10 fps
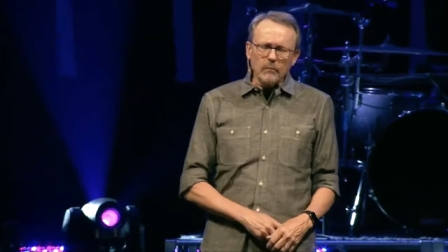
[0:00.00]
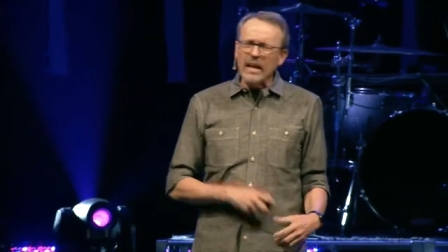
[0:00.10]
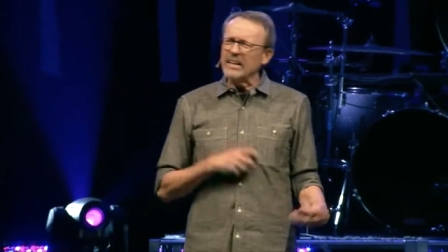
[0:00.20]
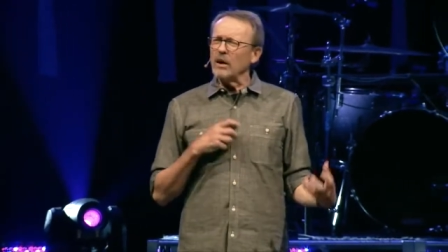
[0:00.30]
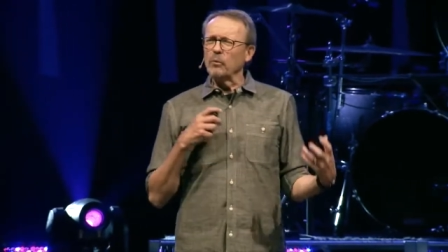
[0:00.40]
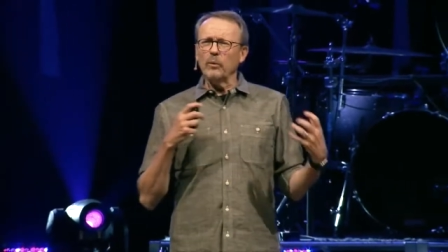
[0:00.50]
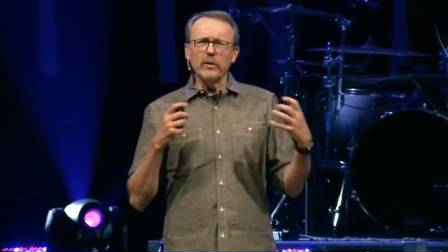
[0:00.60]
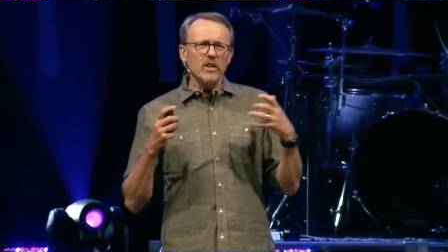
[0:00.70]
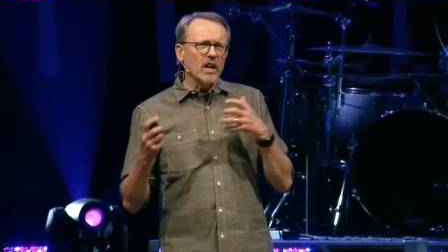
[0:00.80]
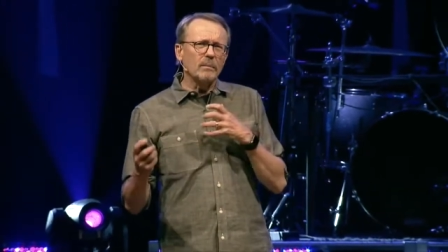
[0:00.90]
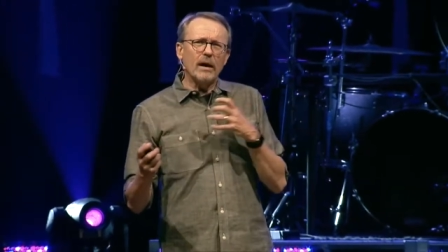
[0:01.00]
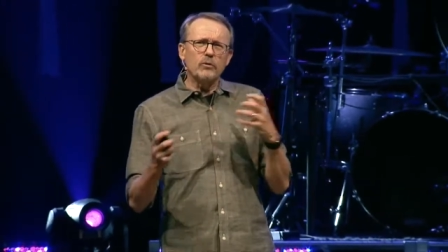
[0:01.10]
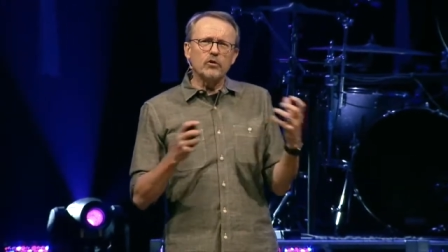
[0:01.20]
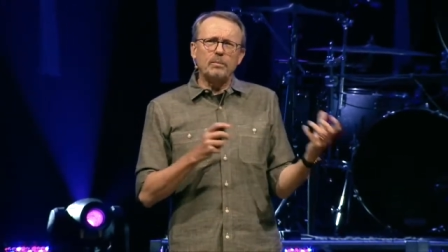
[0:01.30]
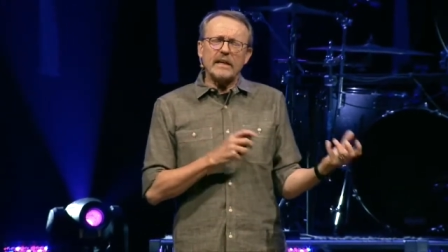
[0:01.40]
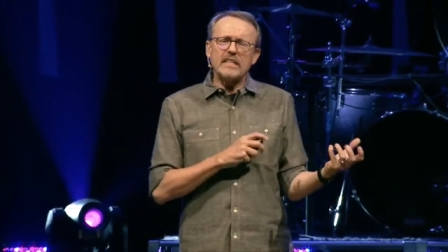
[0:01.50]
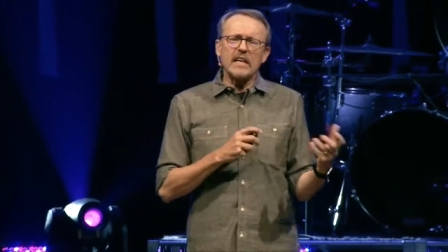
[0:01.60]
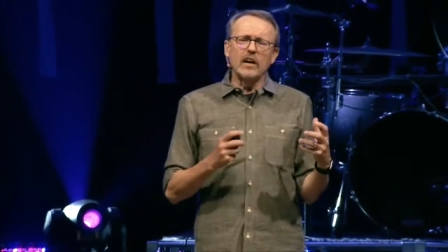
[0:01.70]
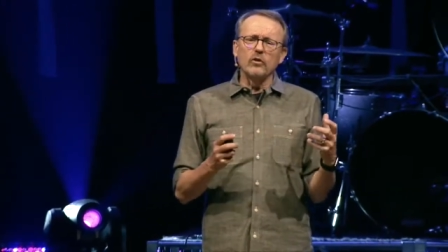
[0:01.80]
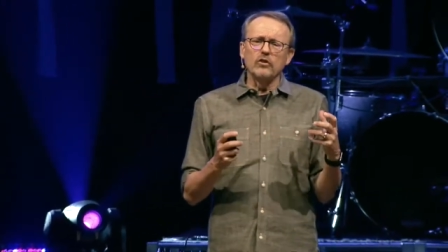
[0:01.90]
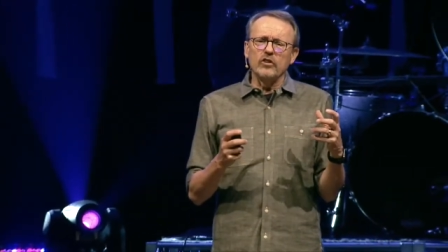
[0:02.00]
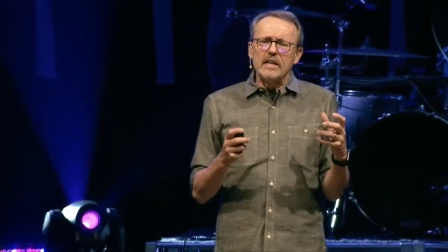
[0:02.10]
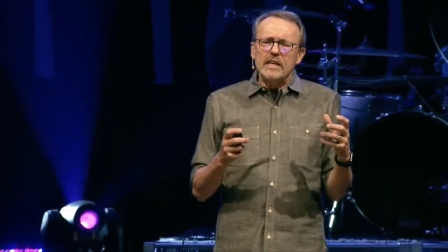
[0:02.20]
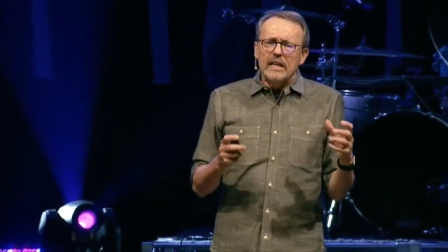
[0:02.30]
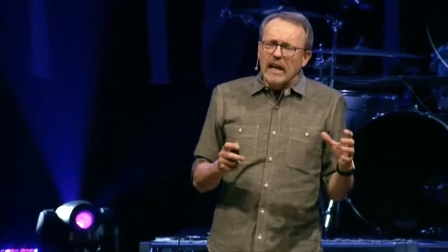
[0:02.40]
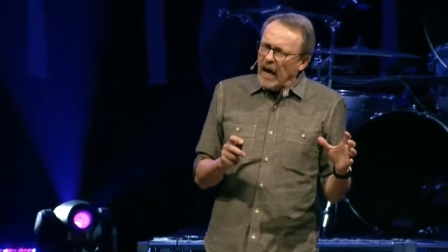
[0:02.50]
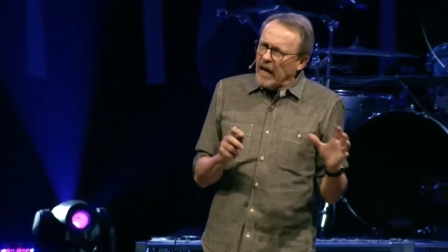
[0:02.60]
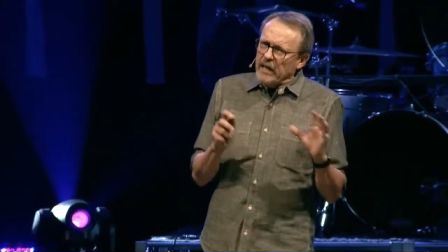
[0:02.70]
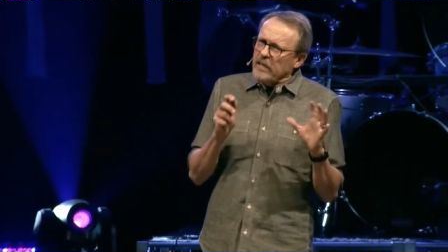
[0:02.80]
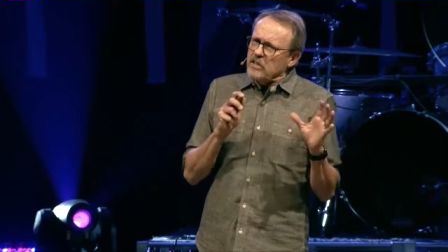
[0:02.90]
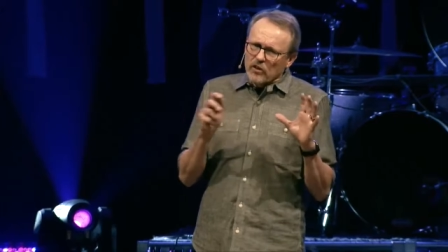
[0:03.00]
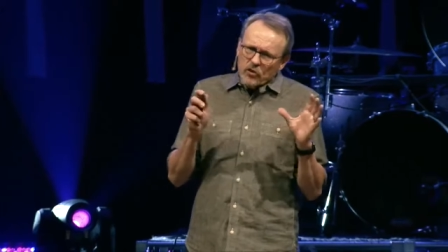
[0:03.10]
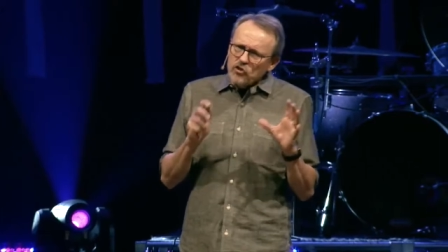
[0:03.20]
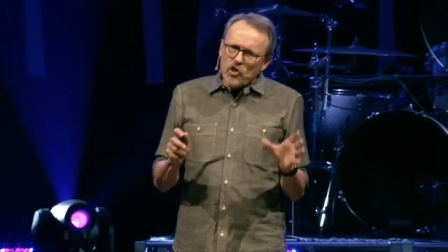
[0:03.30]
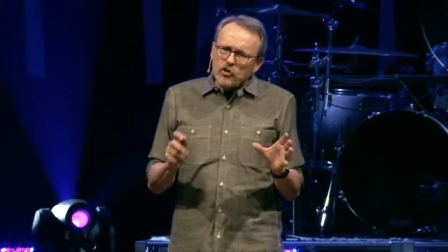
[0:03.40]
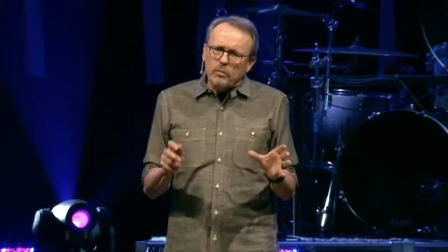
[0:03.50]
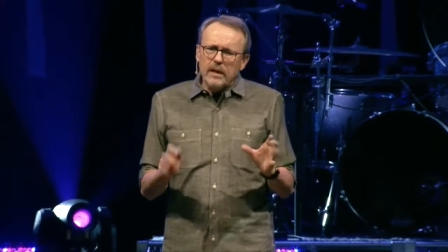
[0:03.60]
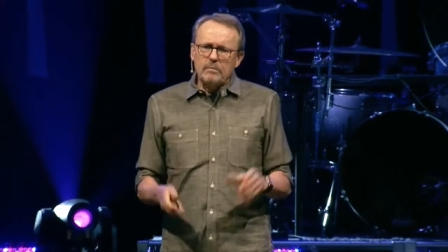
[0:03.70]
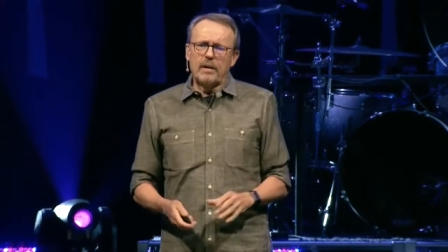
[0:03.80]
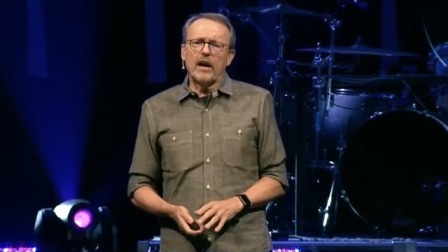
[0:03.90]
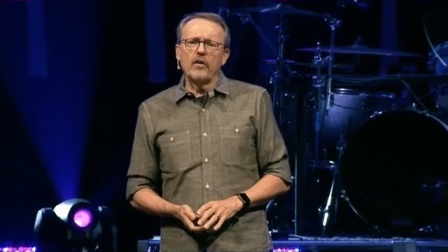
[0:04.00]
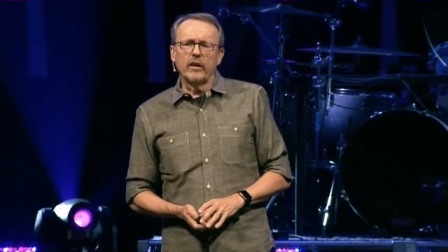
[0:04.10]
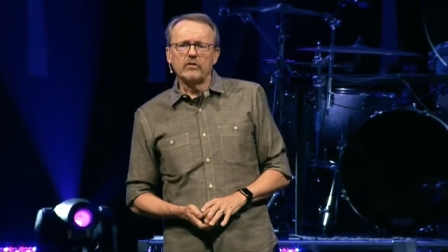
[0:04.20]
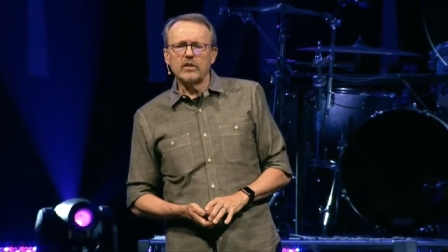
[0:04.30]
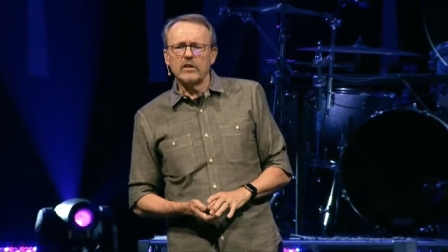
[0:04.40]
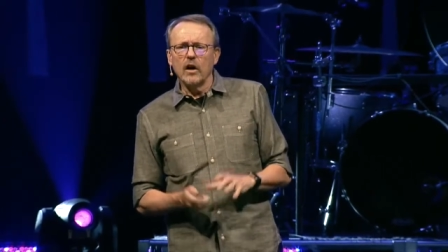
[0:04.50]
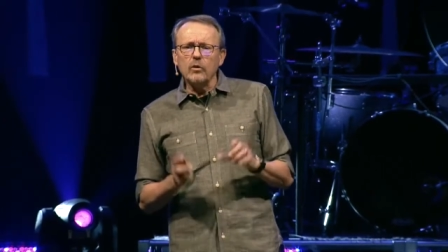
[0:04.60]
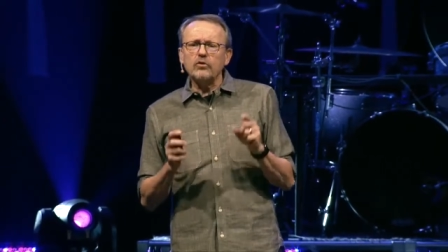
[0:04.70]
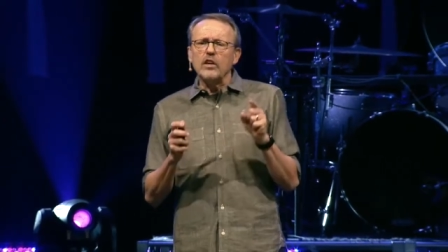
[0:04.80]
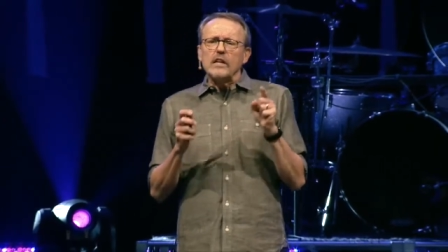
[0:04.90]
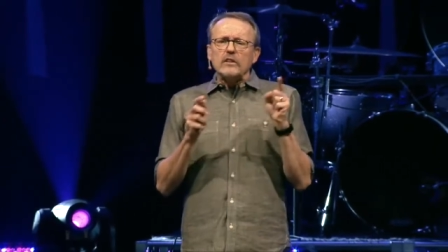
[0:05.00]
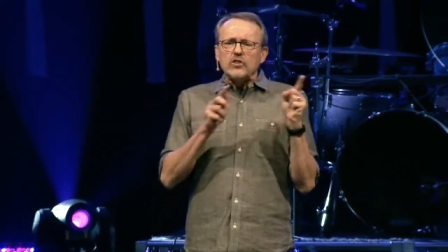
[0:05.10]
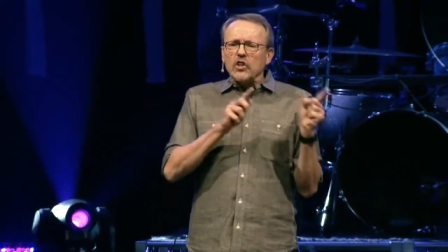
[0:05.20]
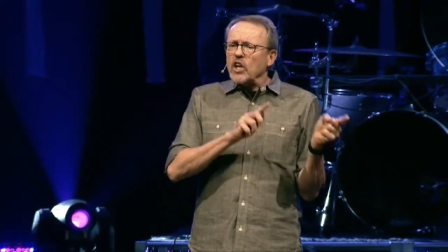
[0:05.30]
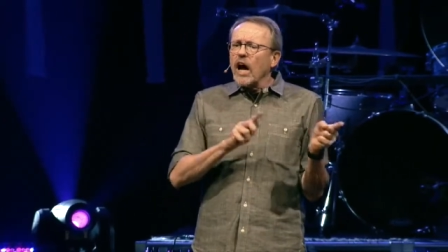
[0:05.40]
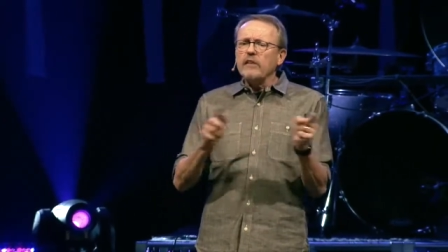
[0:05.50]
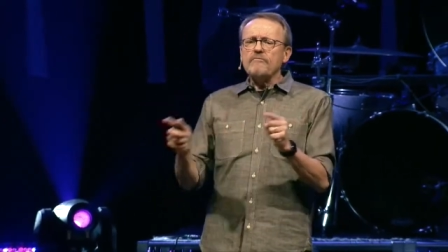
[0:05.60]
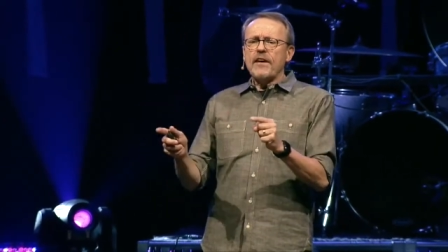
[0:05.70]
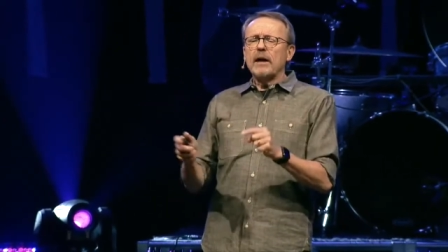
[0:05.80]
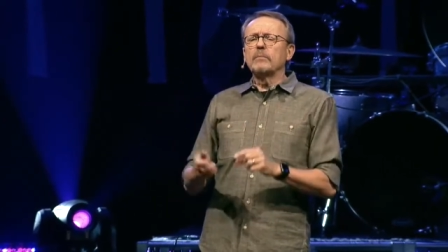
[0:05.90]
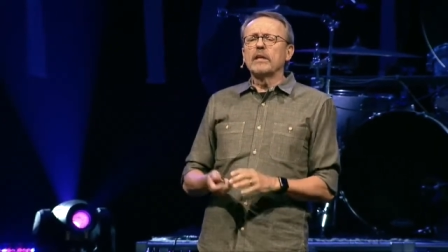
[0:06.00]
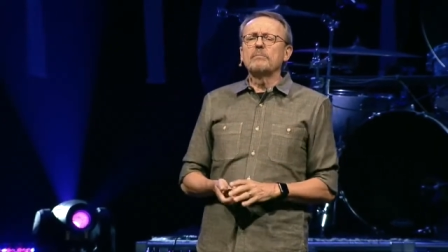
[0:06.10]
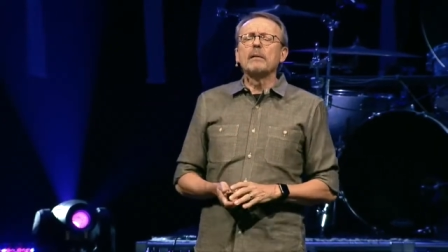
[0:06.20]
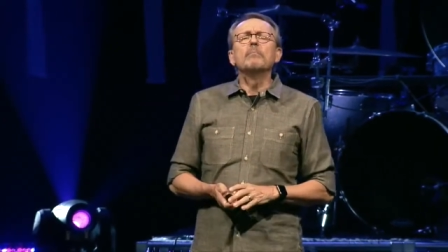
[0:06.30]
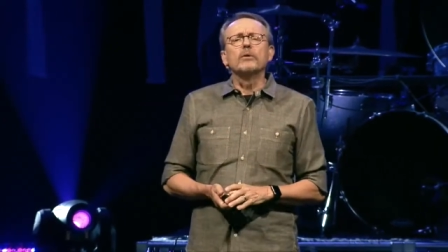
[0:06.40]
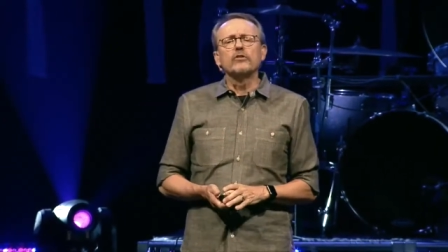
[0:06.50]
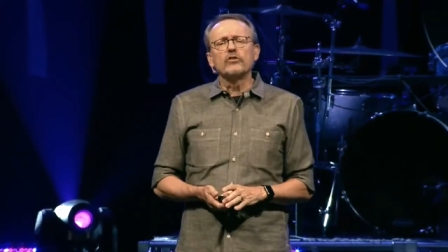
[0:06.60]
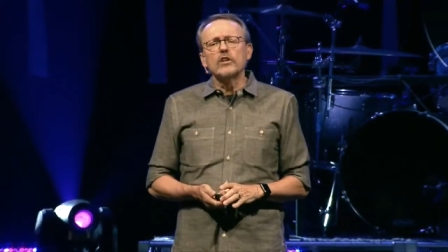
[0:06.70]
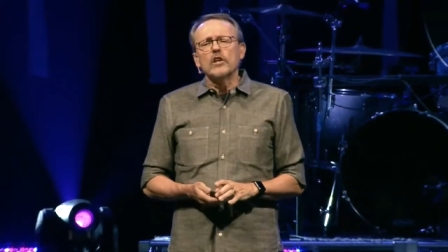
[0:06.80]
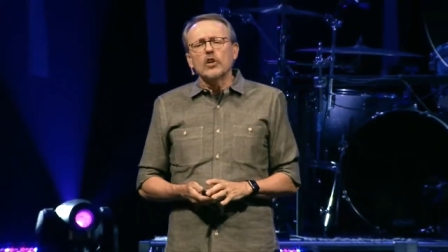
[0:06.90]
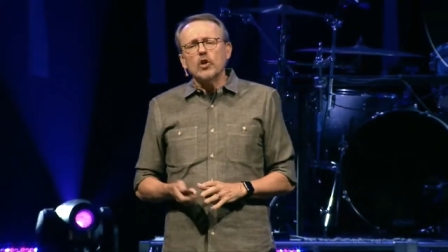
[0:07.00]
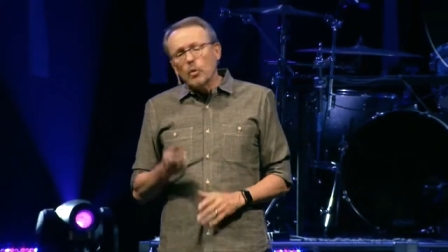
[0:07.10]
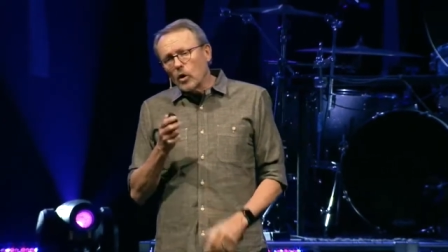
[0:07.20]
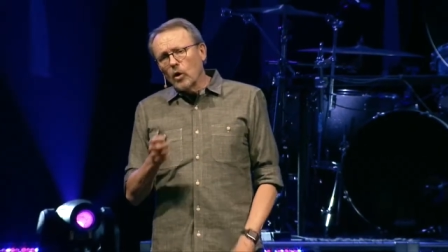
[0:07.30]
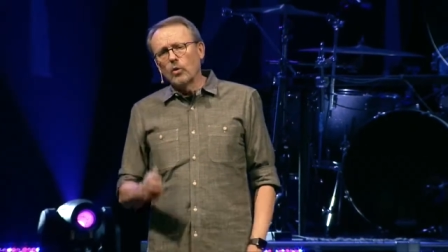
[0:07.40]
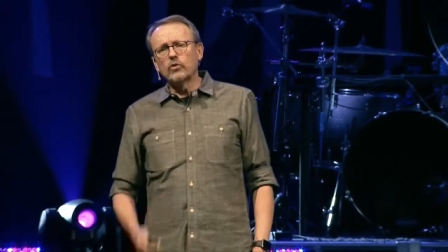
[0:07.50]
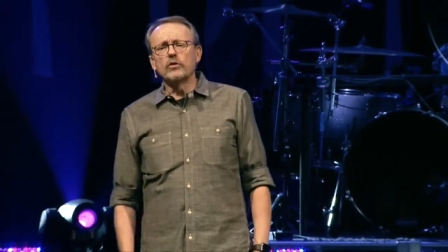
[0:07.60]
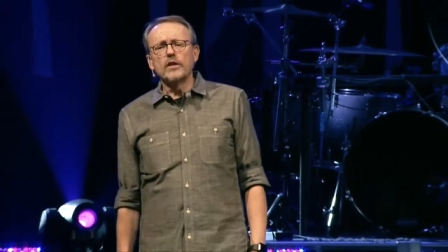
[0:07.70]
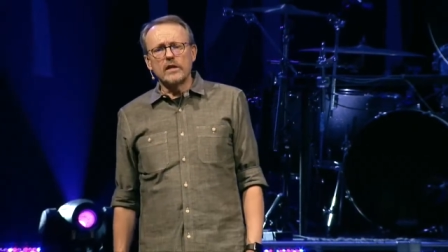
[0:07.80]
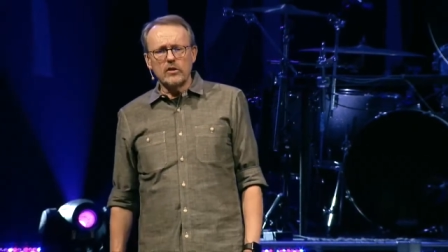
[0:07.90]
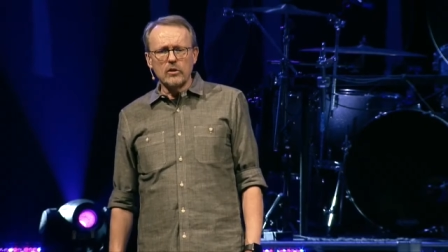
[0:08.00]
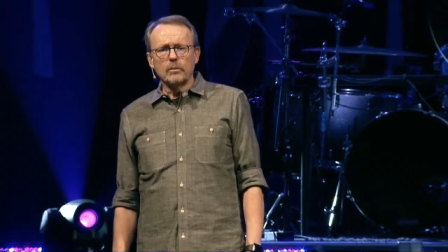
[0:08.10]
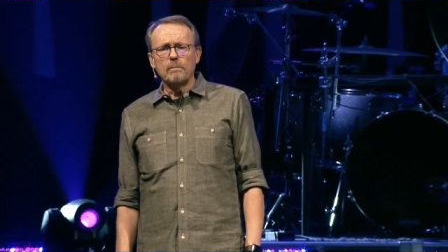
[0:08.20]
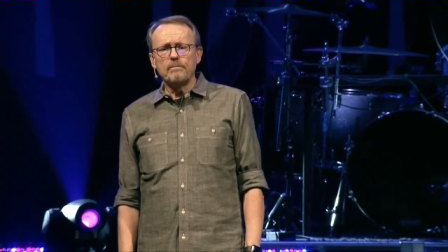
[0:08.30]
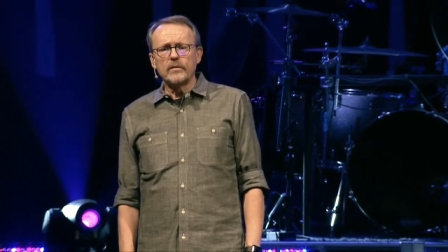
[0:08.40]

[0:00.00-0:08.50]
And when we talk about respecting elders, it doesn't just mean parents. It goes to non-family members who are older than you.